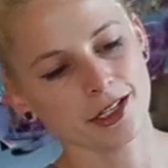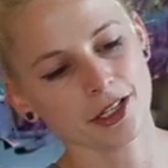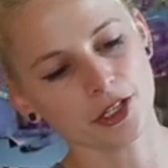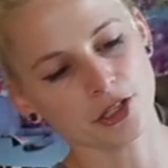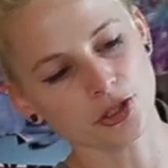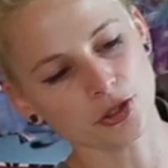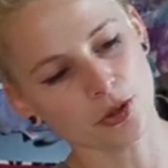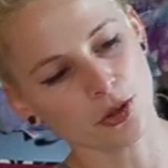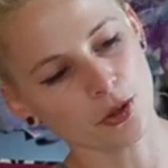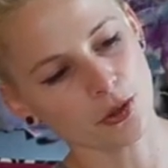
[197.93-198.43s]

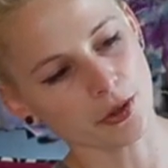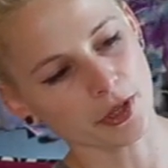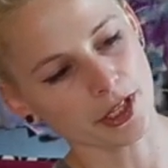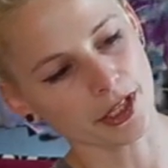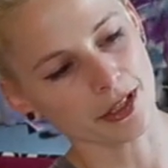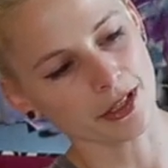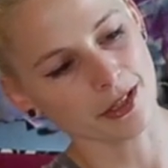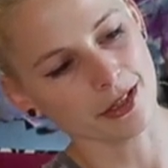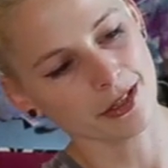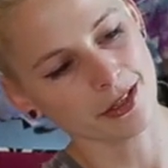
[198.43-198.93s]
Because you'll hold
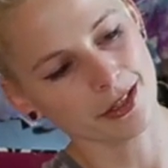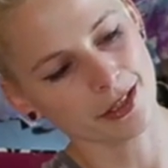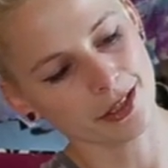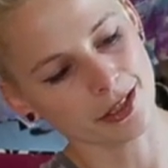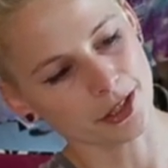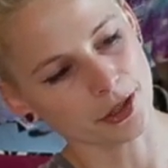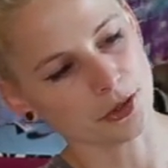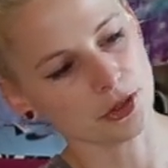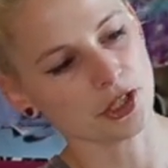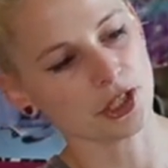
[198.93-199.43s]
it,
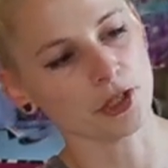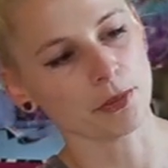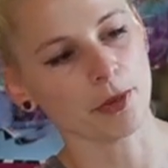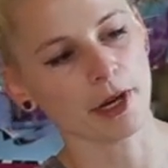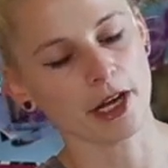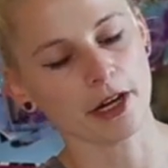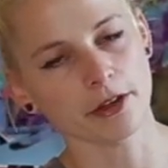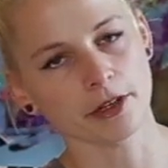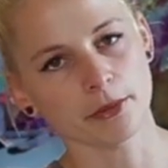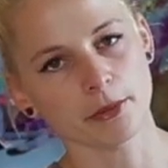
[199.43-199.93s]
you'll see your
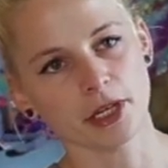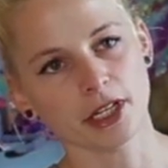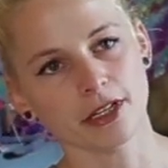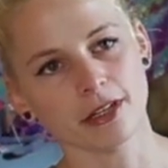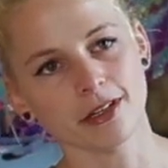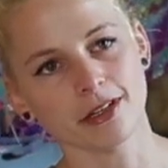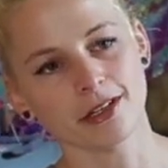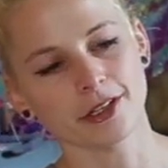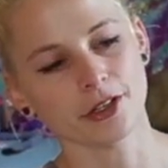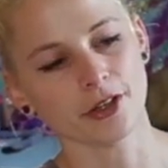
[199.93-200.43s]
battery
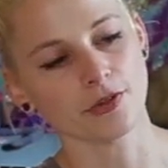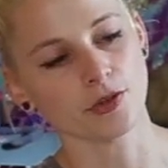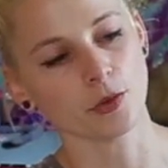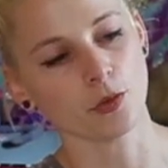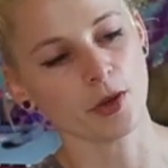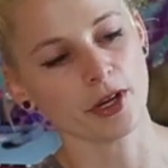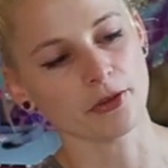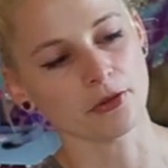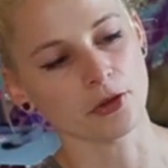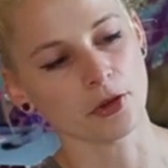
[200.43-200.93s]
meter, you have to
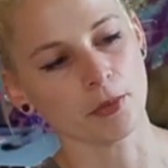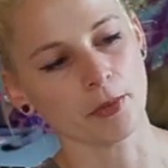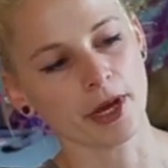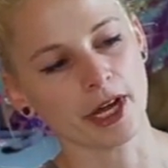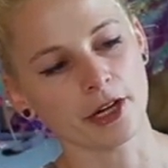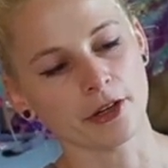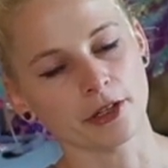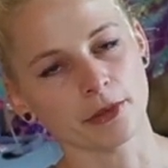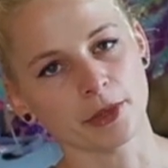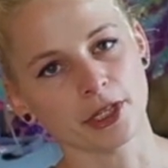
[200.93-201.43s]
wait for the
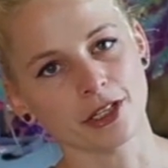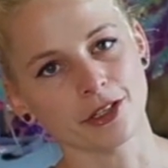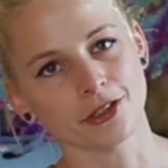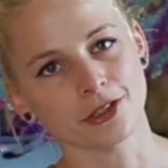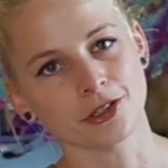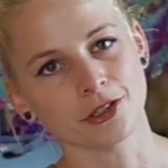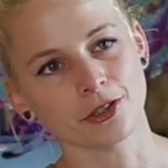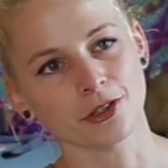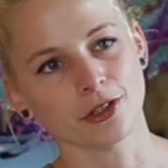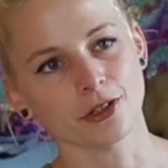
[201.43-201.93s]
battery meter to
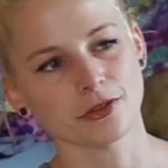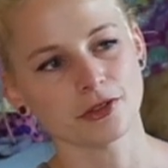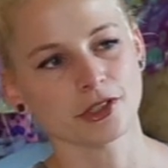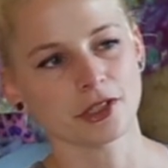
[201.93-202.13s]
turn off.